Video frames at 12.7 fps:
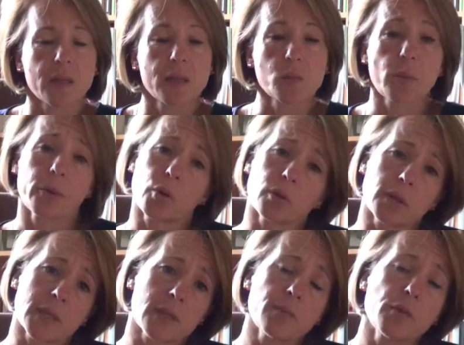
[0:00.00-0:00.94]
There's what we call the
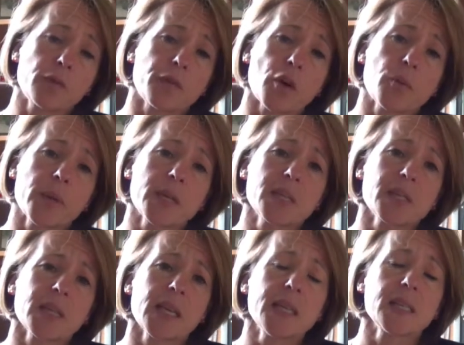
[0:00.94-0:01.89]
simple phobias,
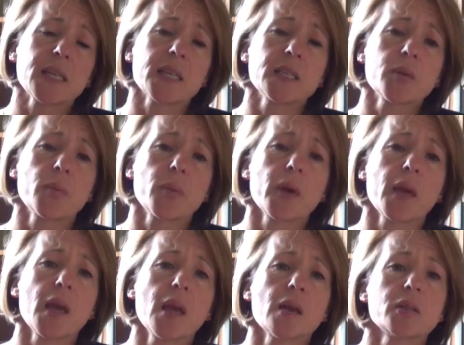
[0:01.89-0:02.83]
and these tend to
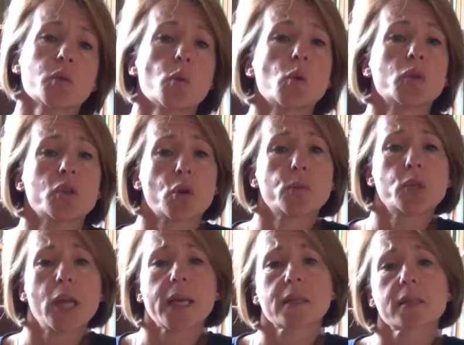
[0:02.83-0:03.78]
be towards
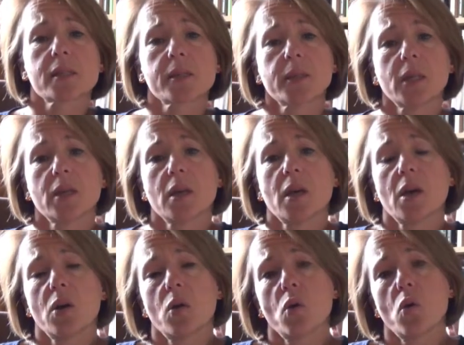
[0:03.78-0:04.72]
objects
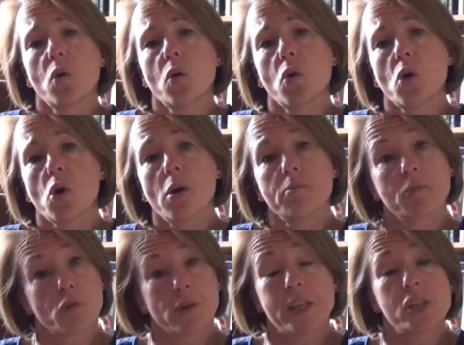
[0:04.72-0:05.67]
or
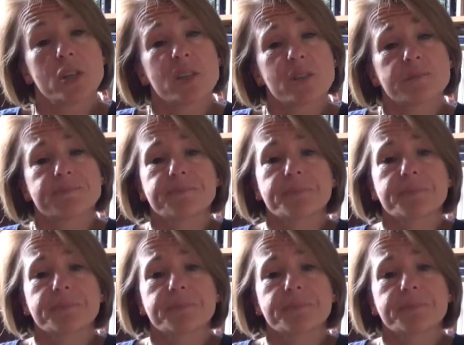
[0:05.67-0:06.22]
creatures.